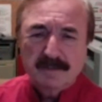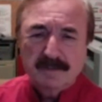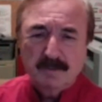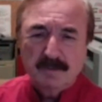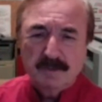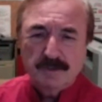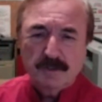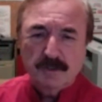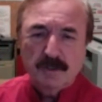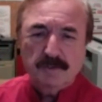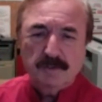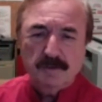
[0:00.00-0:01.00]
the miniature
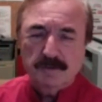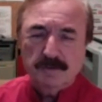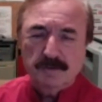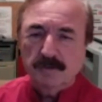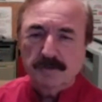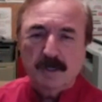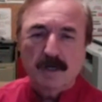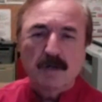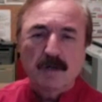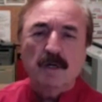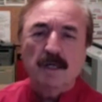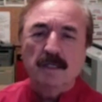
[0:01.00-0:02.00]
golf store?" She goes,
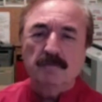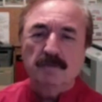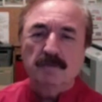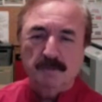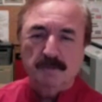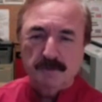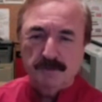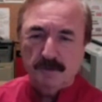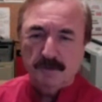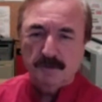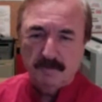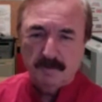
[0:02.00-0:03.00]
"Oh, I love this
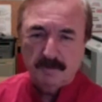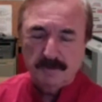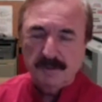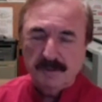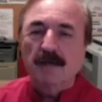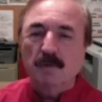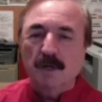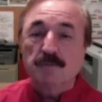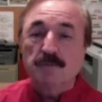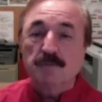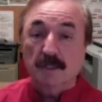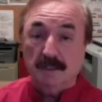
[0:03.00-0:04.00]
miniature golf course."
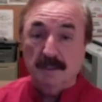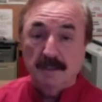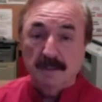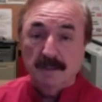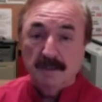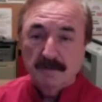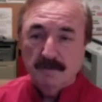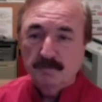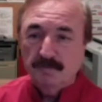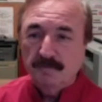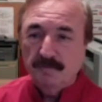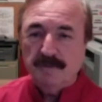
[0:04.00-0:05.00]
I'm talking
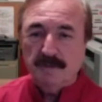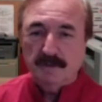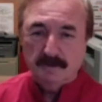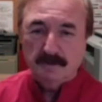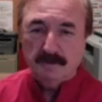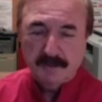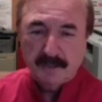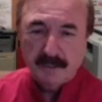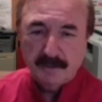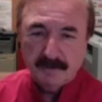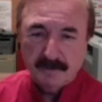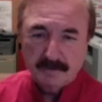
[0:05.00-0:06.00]
15 years
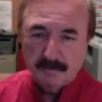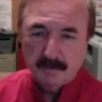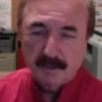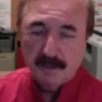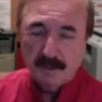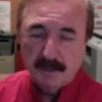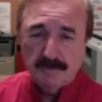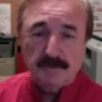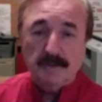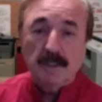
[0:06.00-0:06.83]
later, whatever.